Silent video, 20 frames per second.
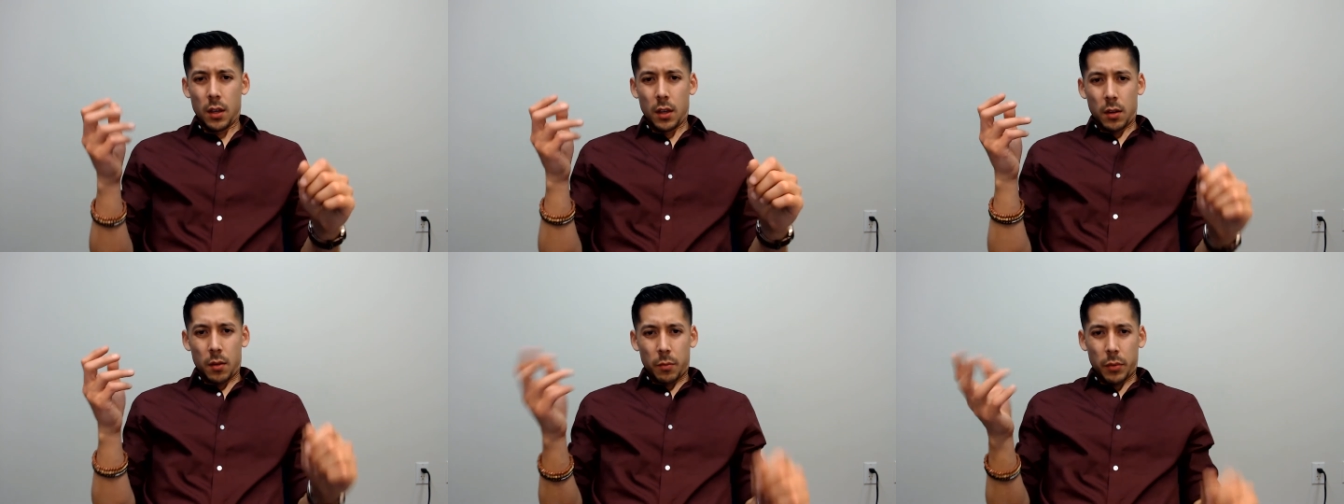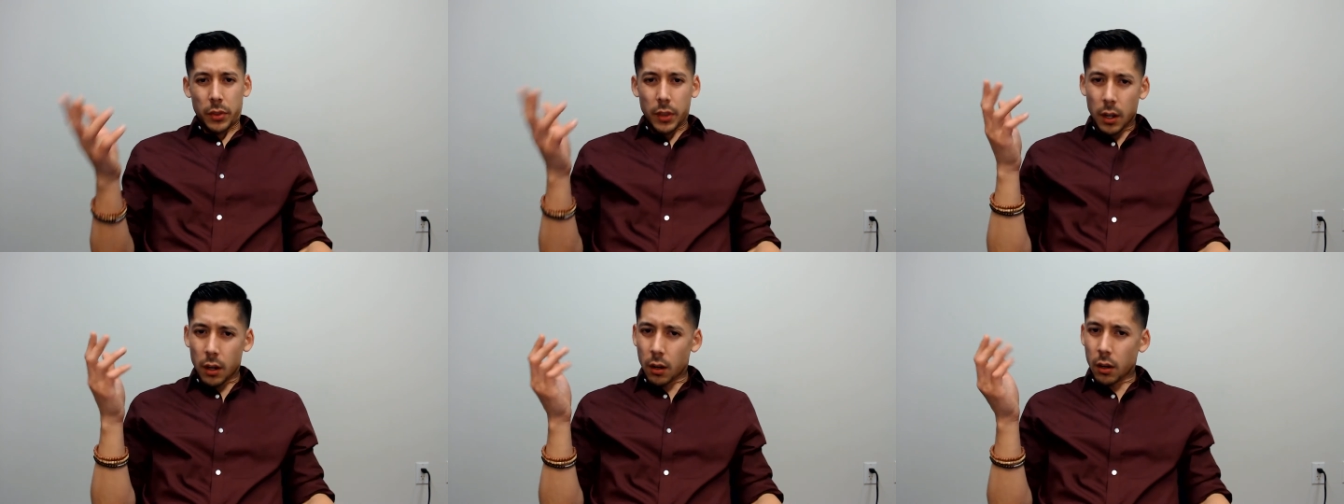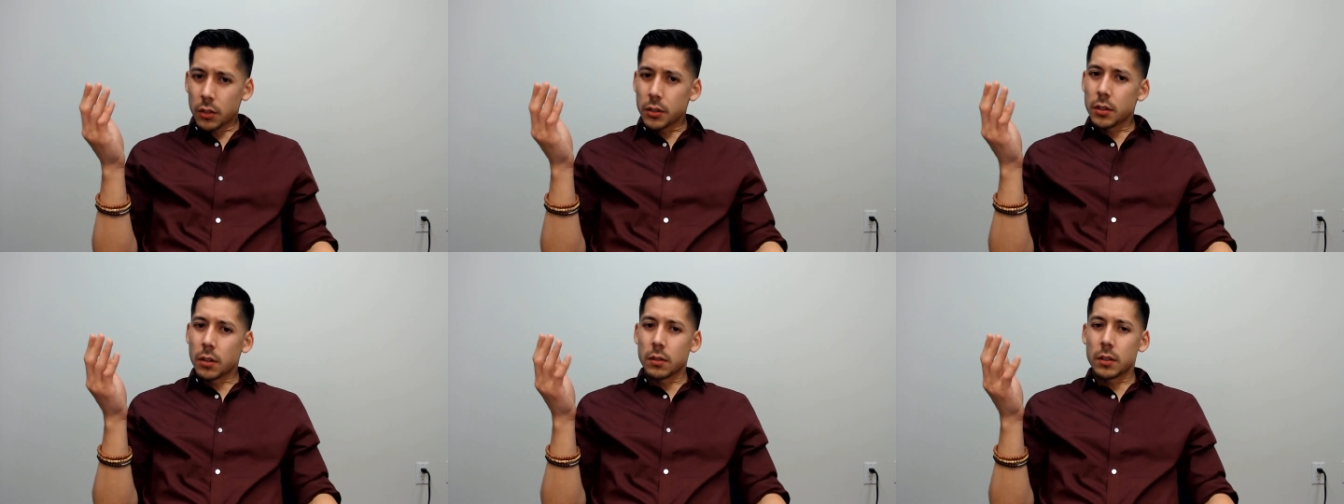but then
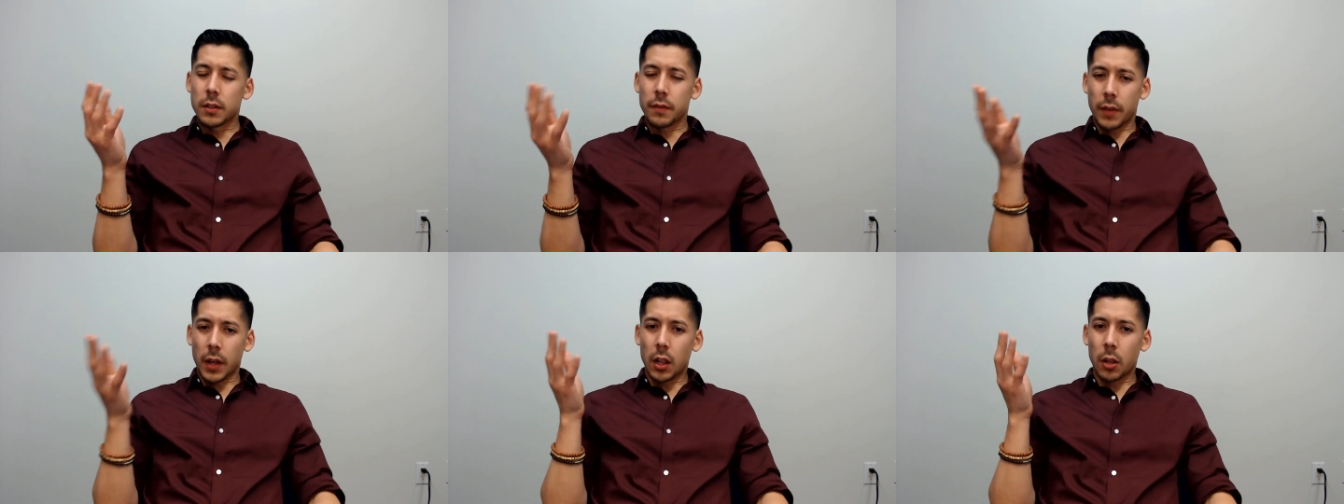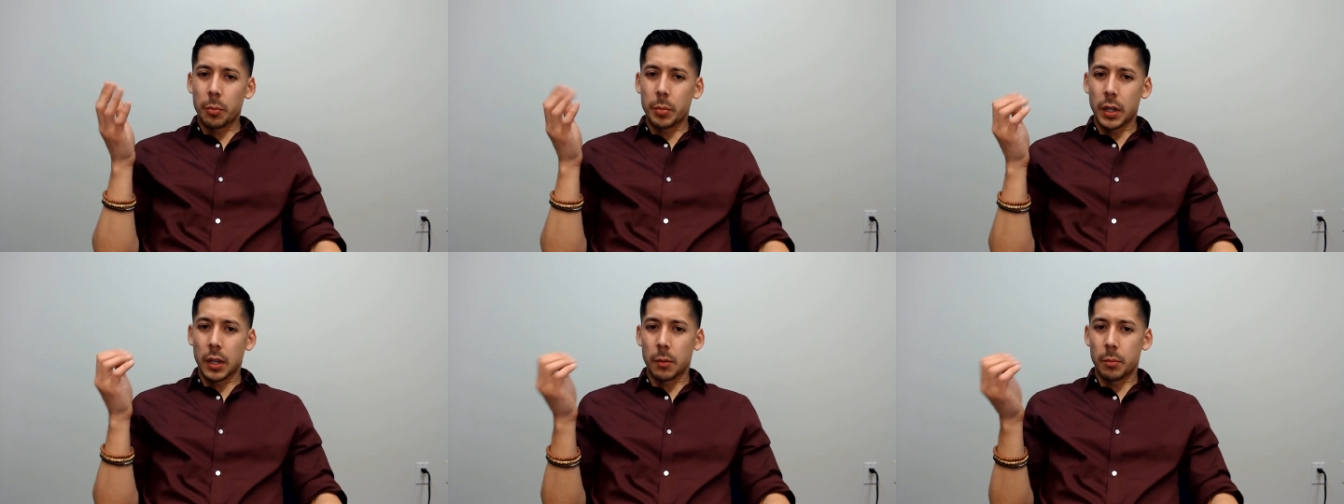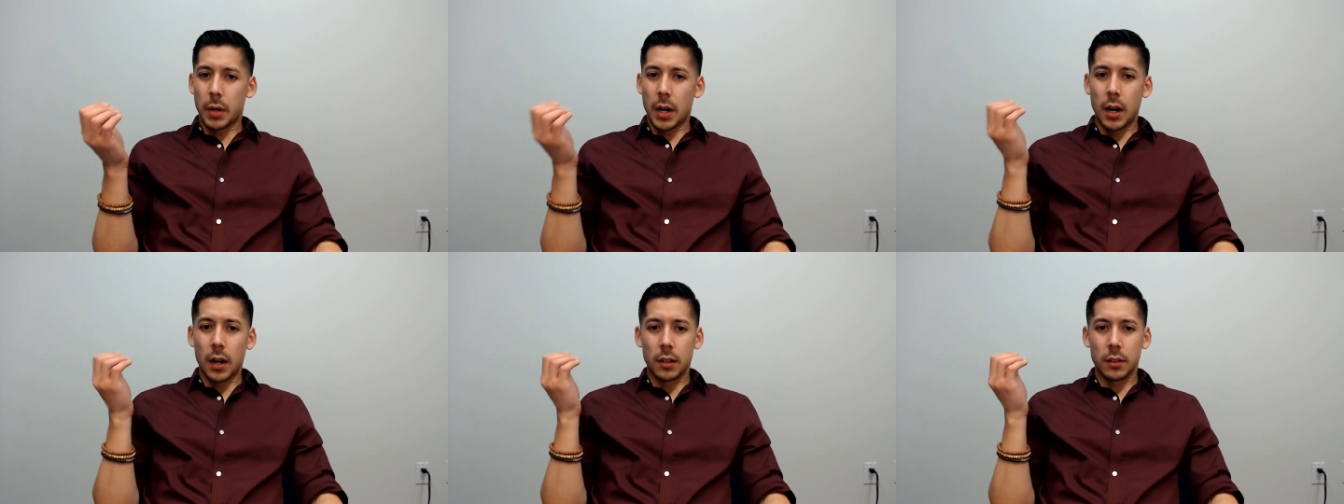also developing
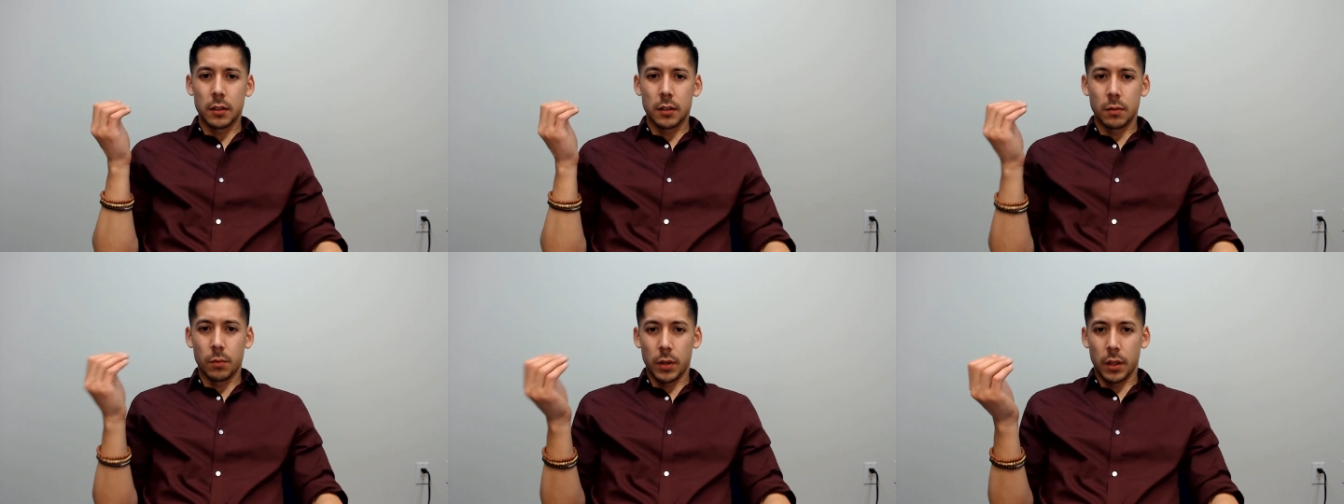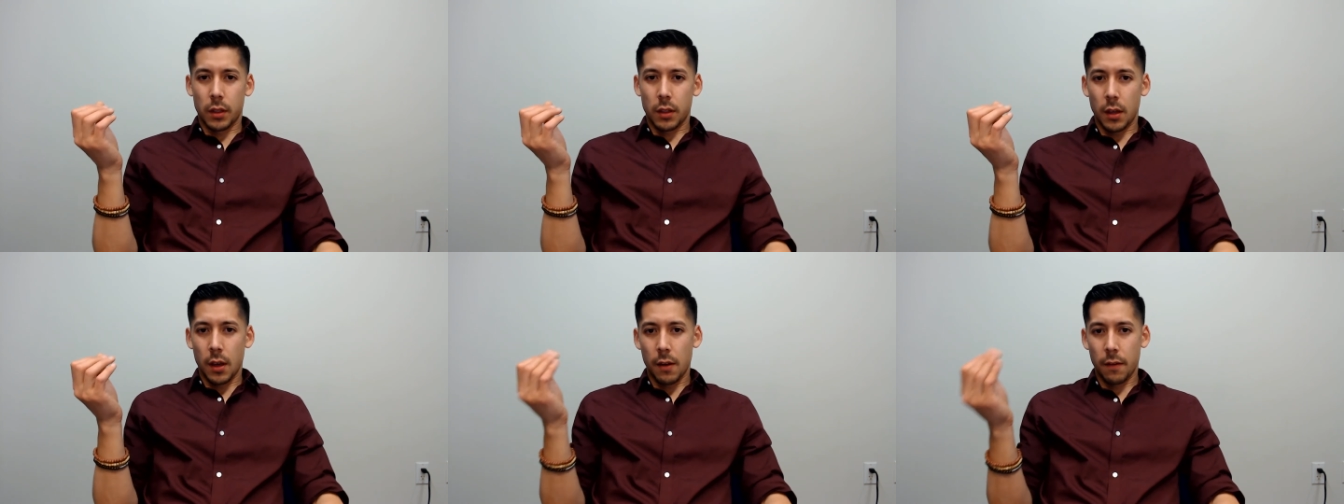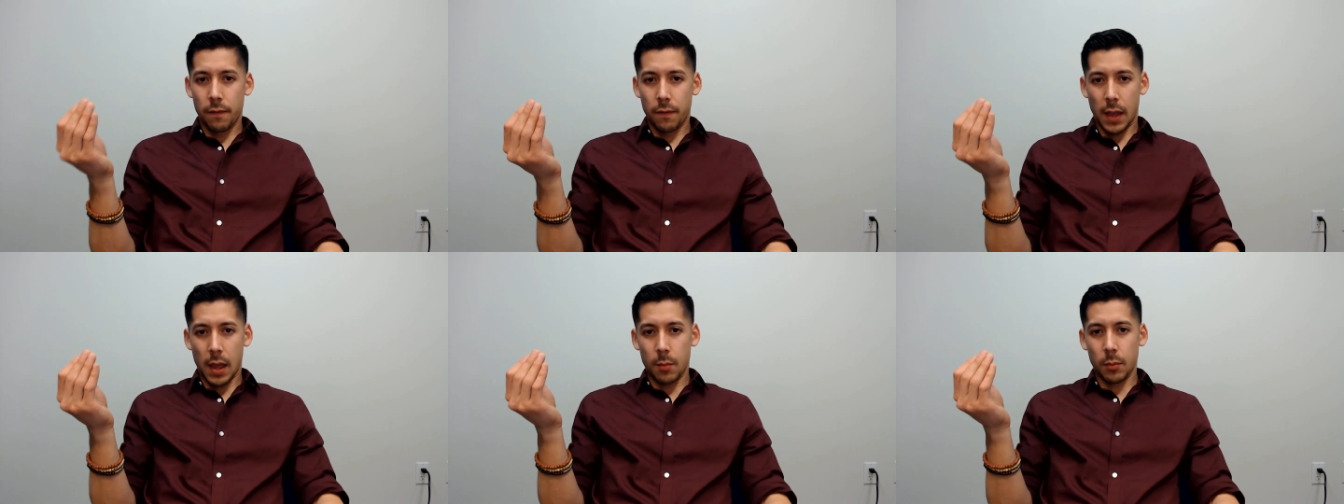bonds with
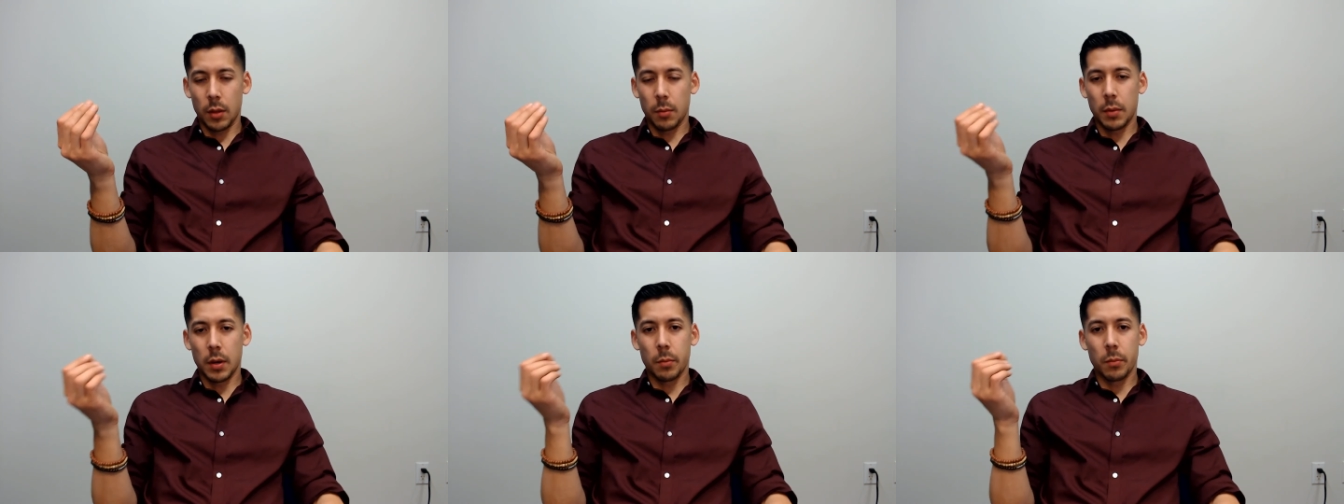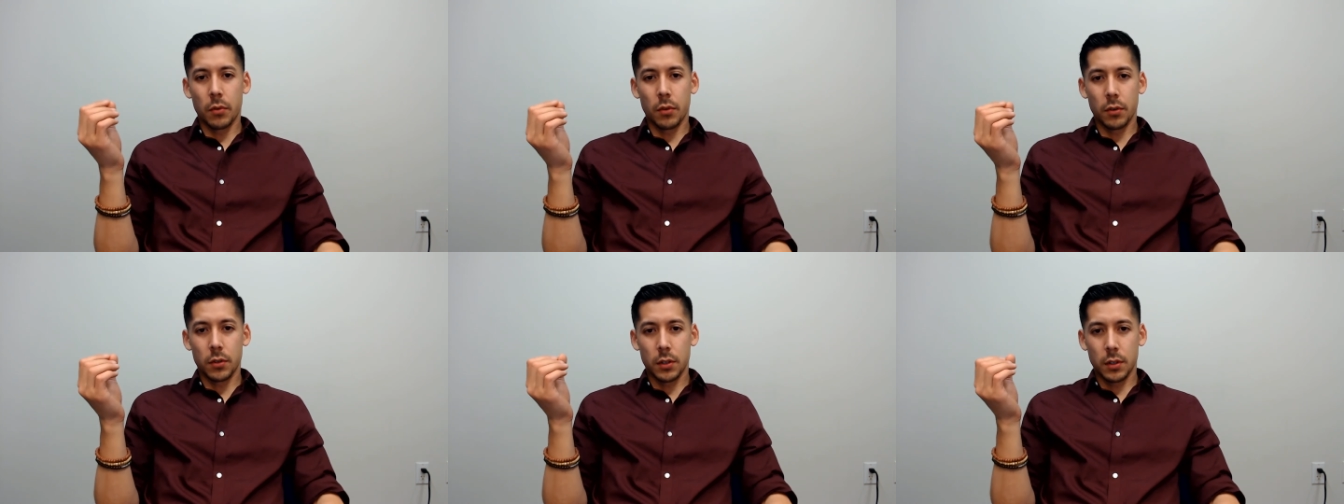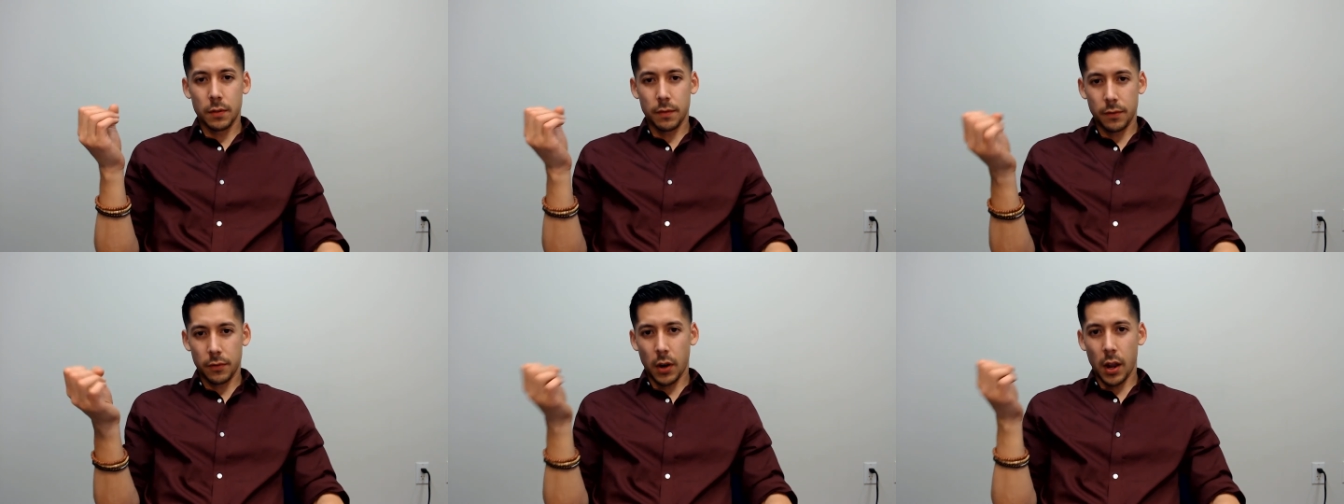family members,
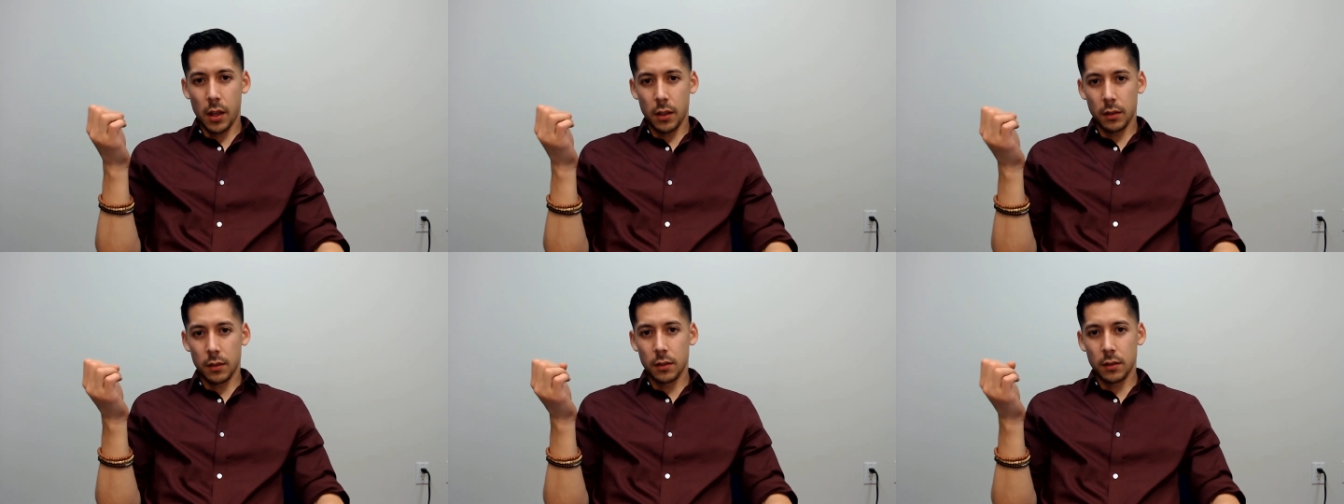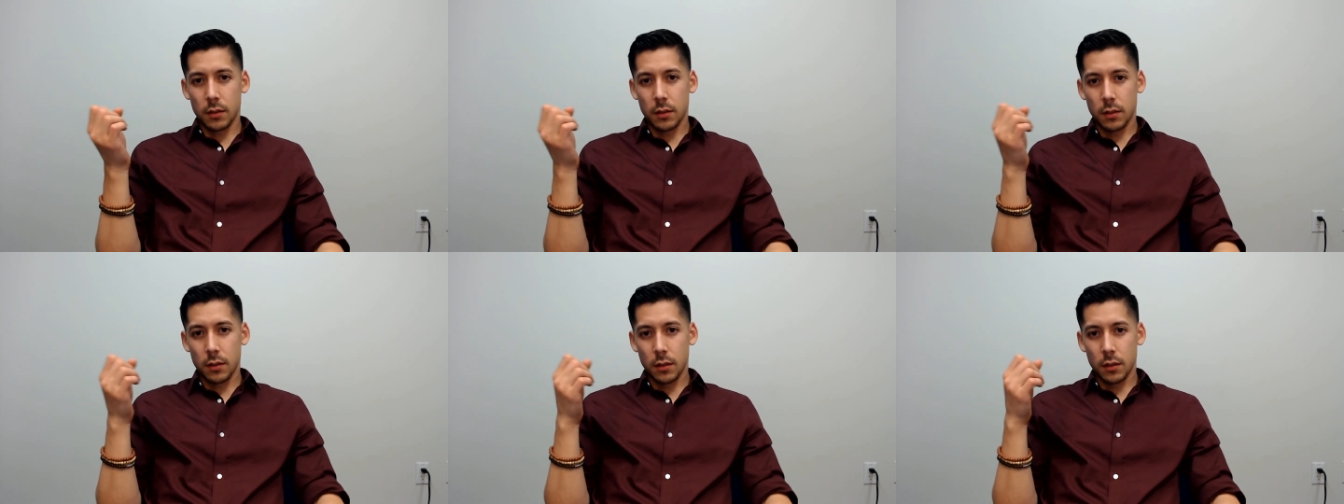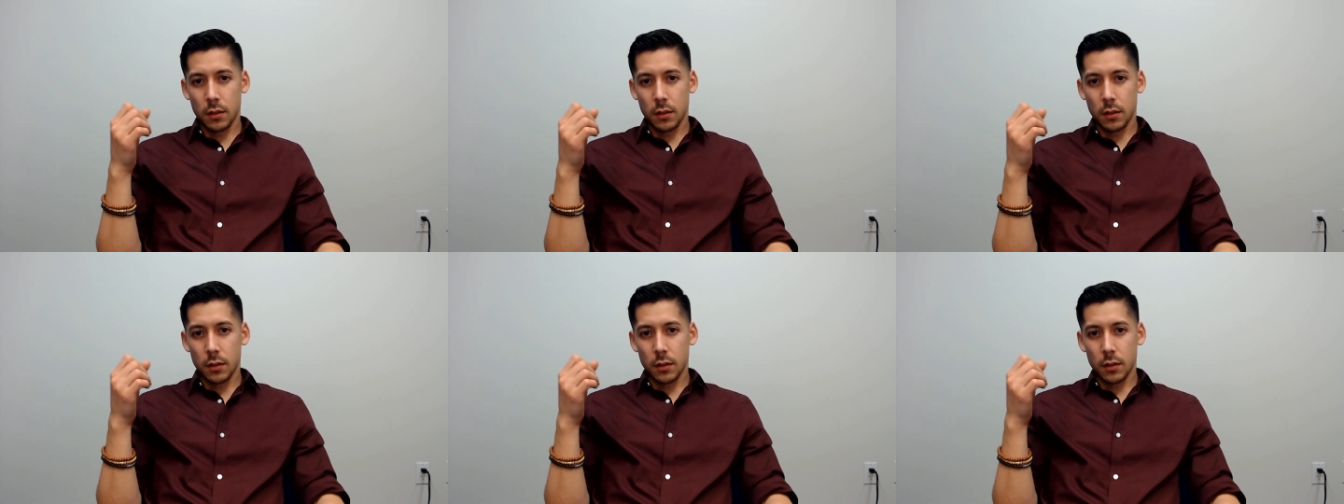friends,